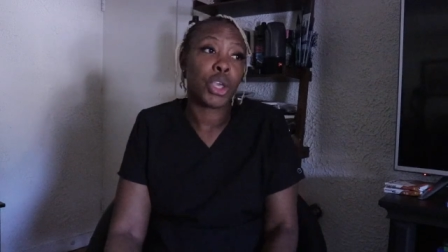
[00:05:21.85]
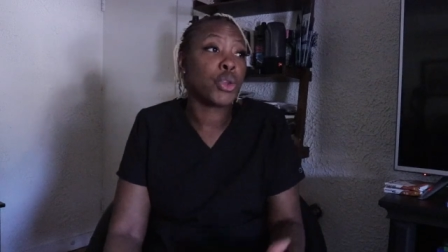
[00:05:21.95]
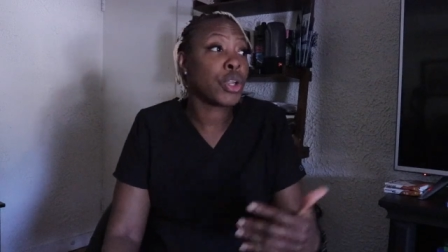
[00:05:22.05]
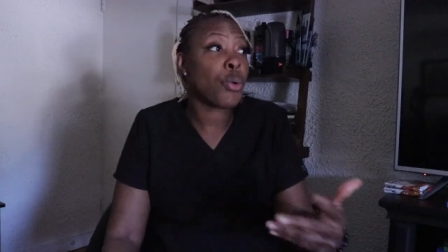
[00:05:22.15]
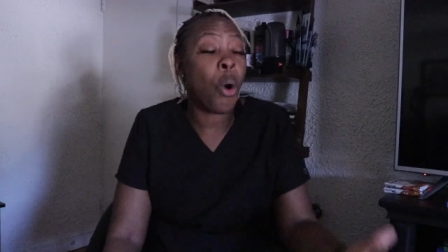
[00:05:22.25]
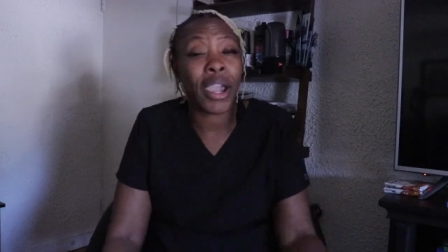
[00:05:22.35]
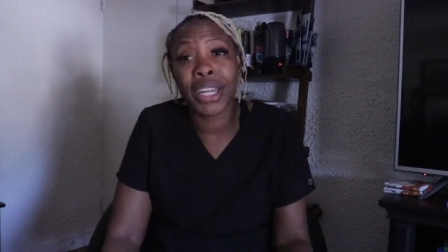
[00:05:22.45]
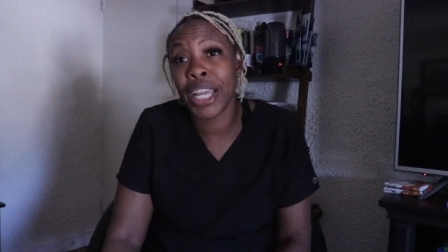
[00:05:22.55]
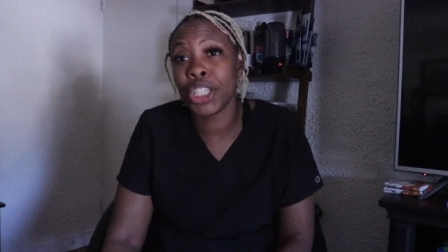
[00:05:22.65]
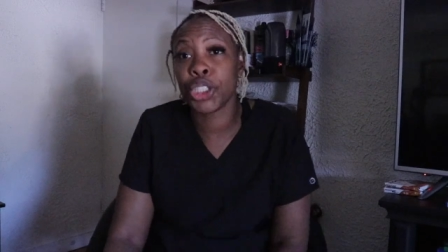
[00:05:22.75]
You can walk in
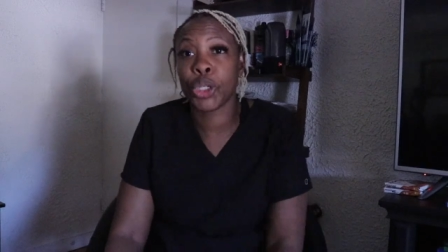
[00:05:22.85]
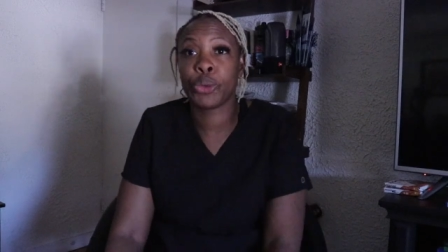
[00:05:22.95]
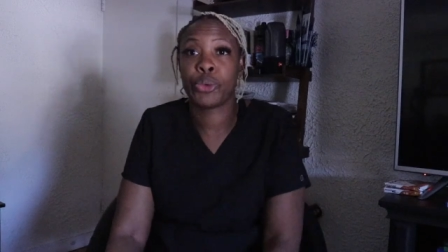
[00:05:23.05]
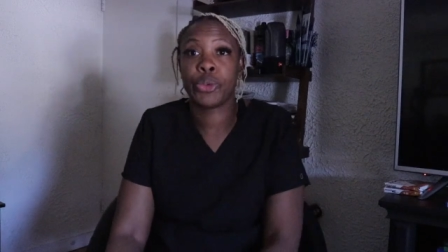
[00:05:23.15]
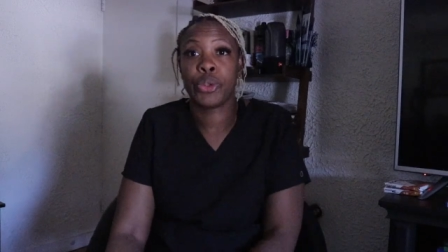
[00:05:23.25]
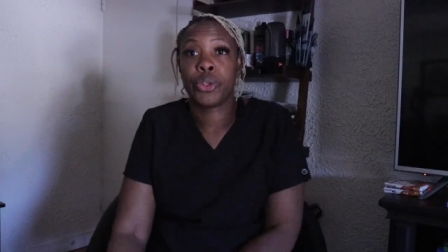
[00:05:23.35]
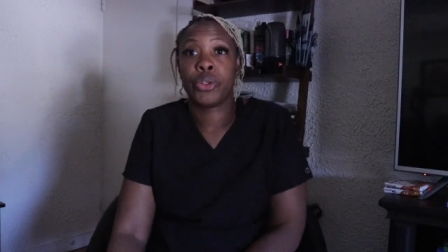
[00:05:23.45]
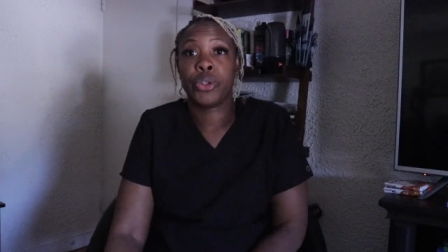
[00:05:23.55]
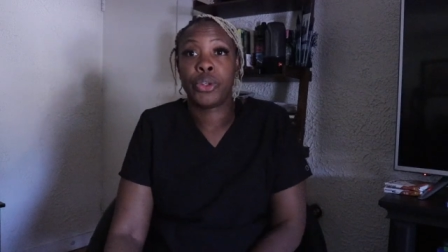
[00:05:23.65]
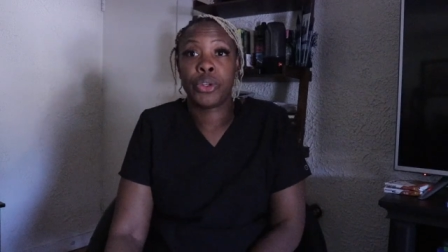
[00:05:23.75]
the nature.
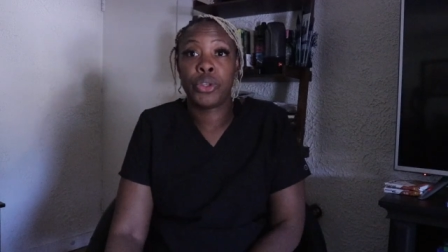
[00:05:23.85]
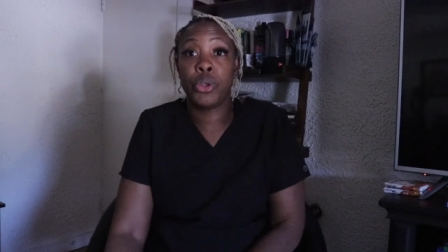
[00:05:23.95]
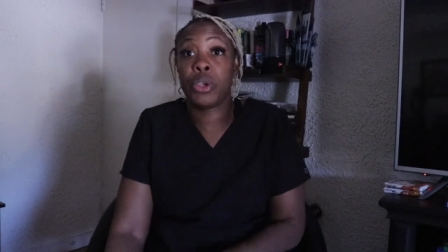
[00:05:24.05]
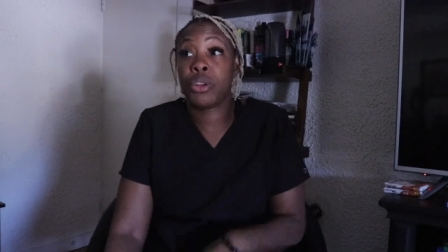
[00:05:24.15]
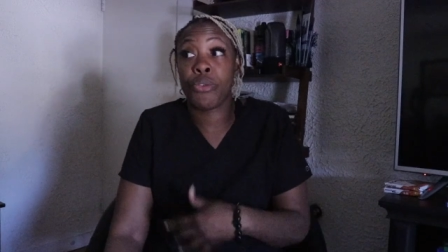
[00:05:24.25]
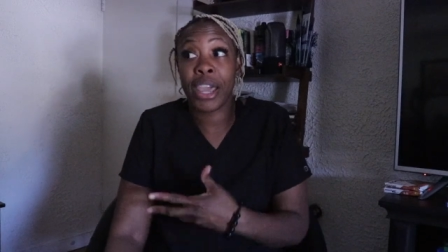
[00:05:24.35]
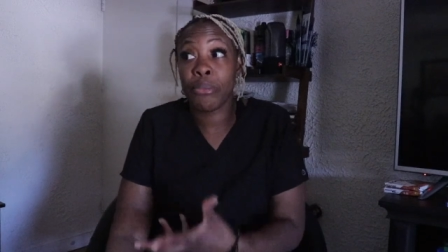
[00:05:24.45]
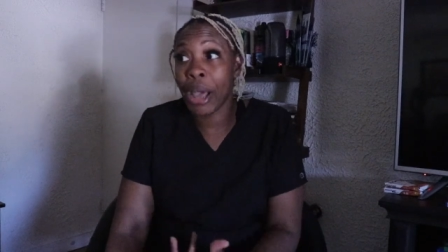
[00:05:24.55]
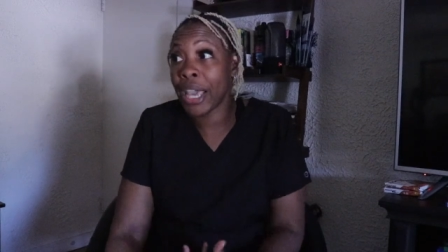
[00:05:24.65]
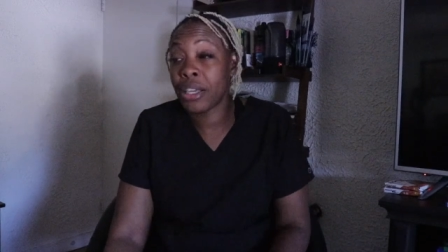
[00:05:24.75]
You can ride a
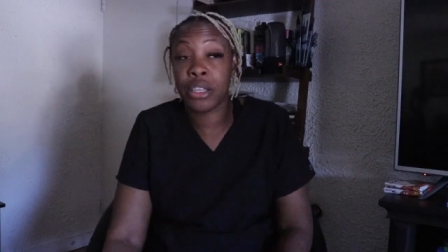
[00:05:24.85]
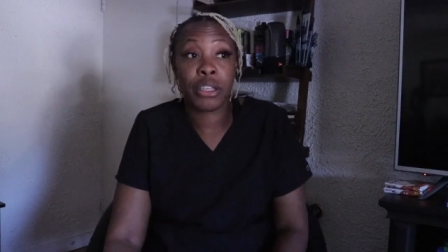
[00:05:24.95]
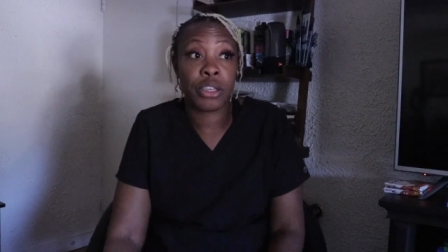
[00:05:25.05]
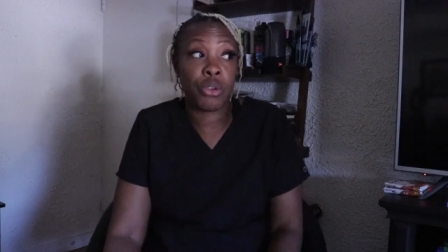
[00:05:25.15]
bike.